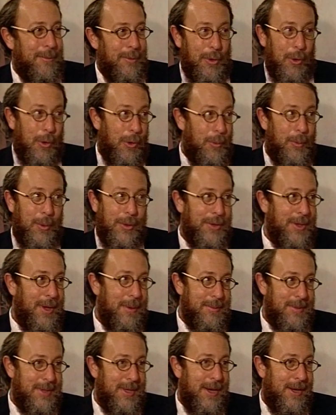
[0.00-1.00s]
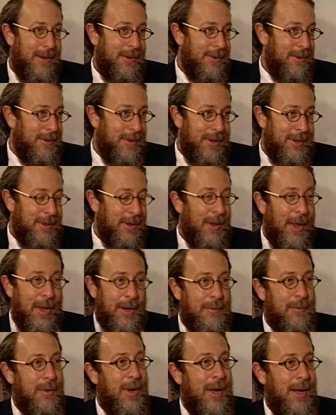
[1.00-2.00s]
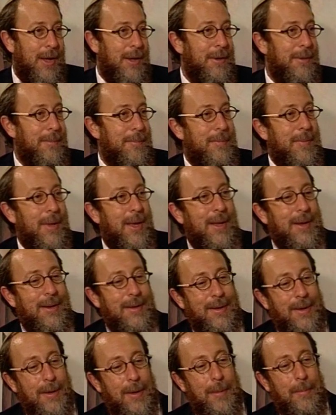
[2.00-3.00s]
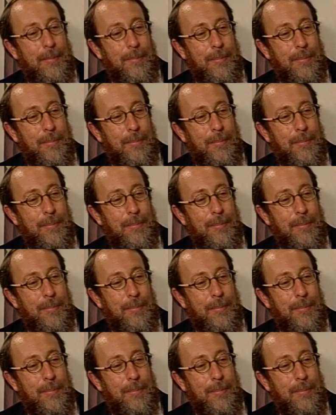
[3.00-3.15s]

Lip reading: when the whole world comes together in the light of God. And